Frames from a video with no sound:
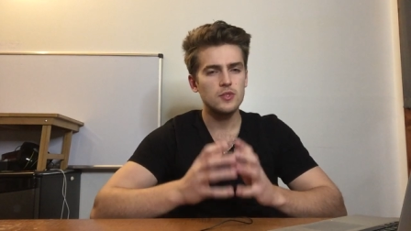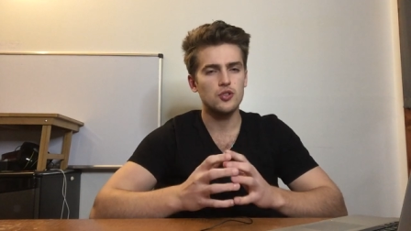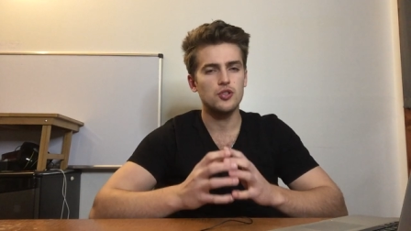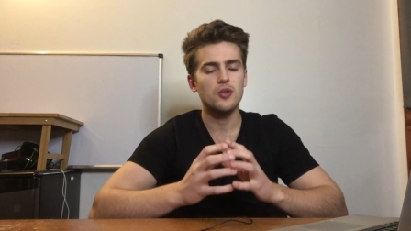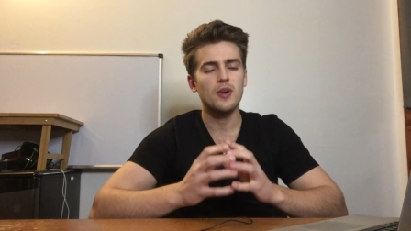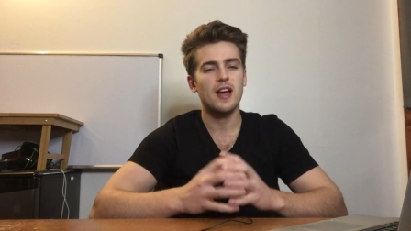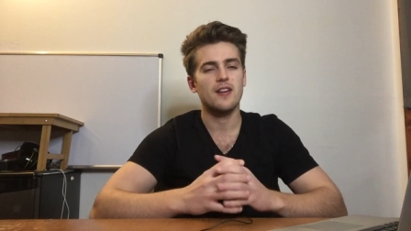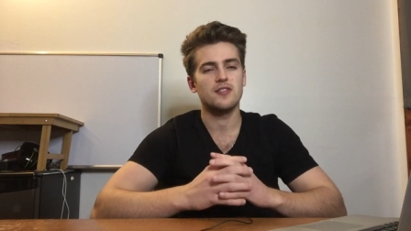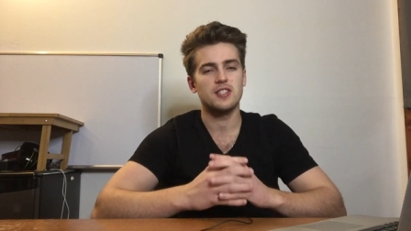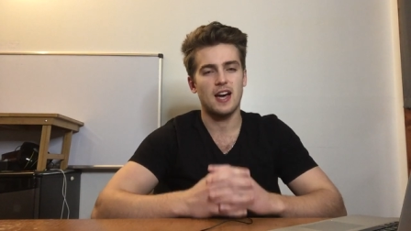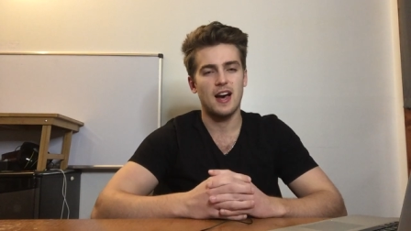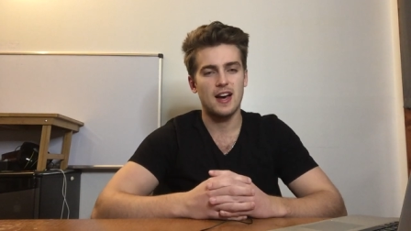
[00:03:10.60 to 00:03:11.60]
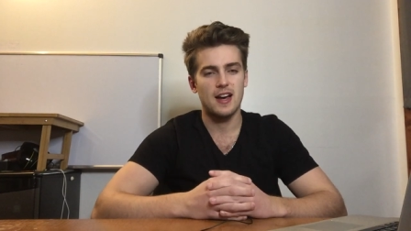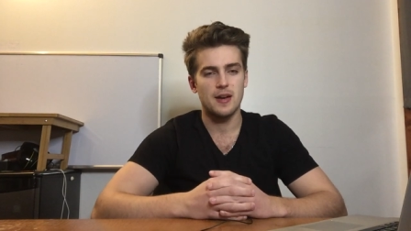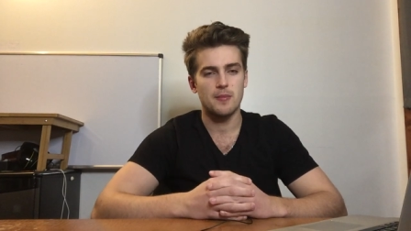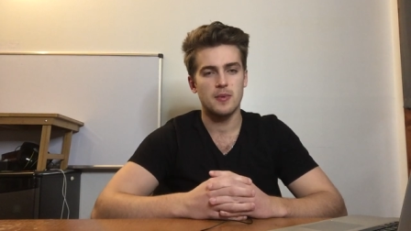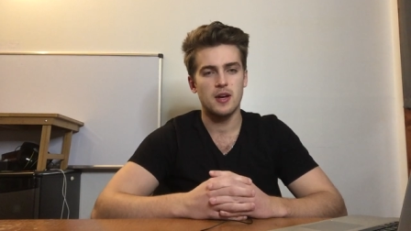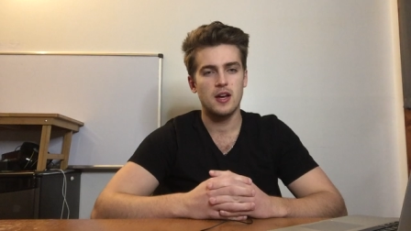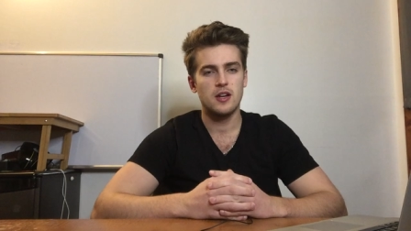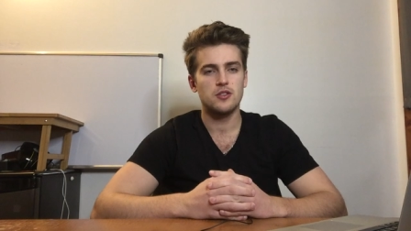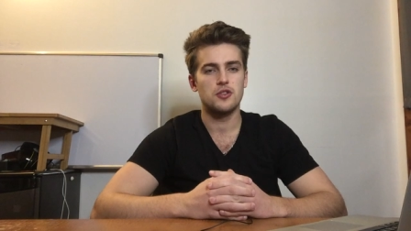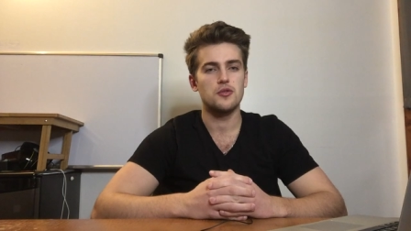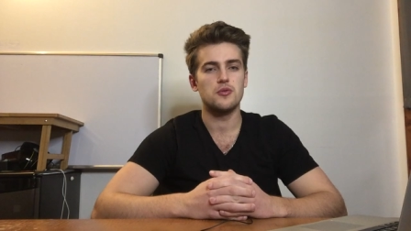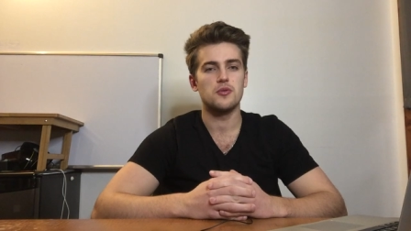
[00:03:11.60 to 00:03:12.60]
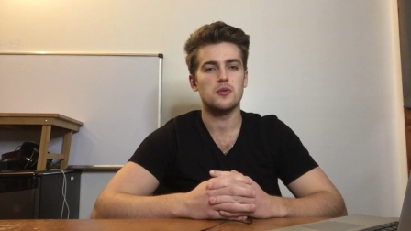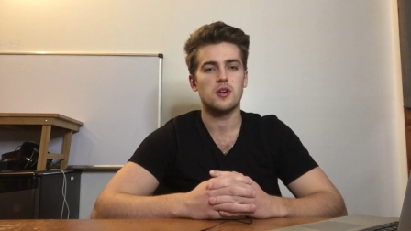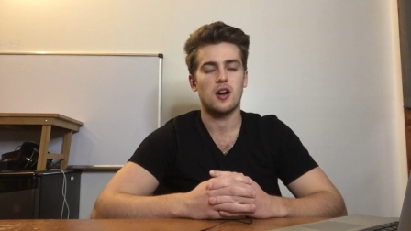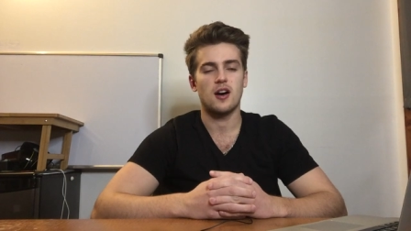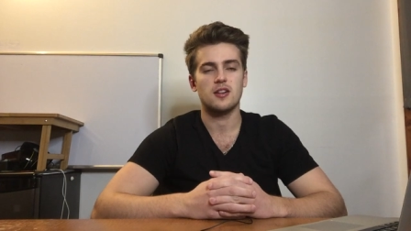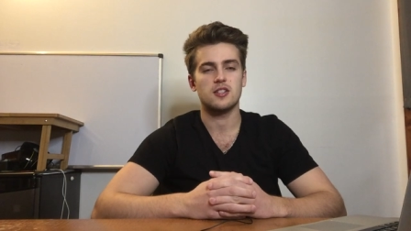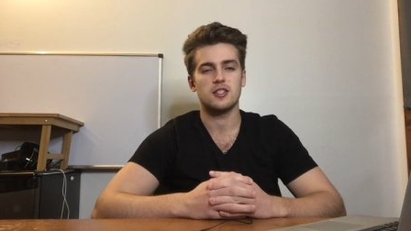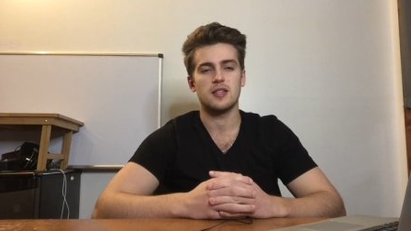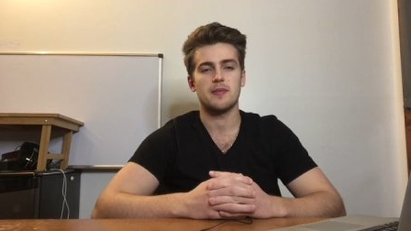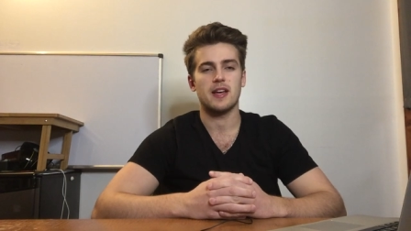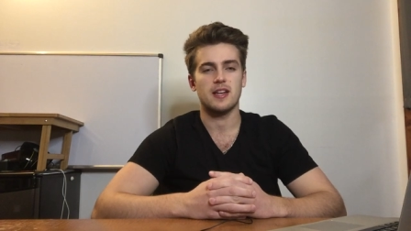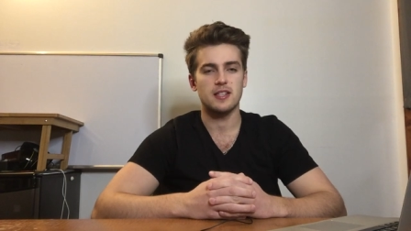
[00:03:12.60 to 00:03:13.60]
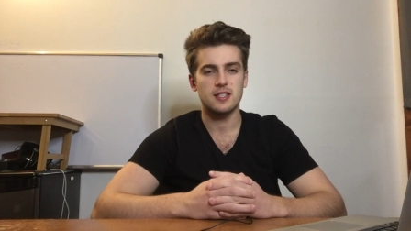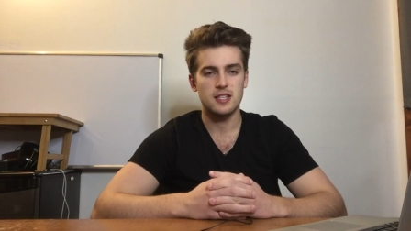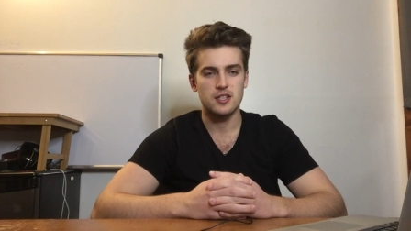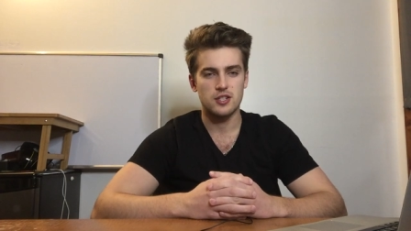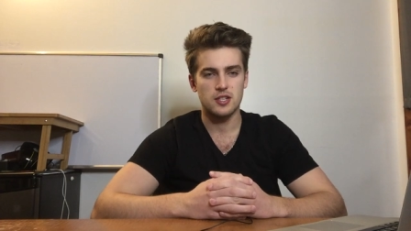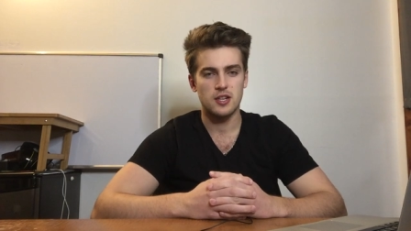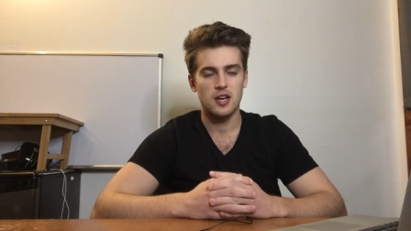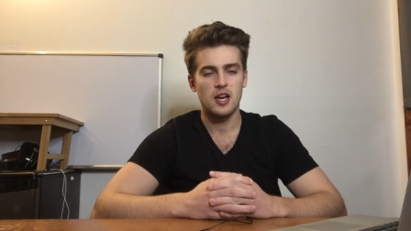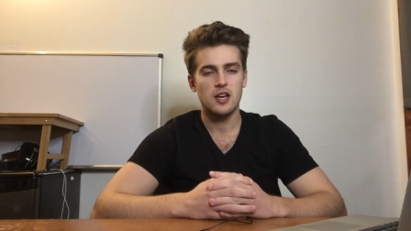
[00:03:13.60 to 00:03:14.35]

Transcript: You don't have time to consciously make a decision.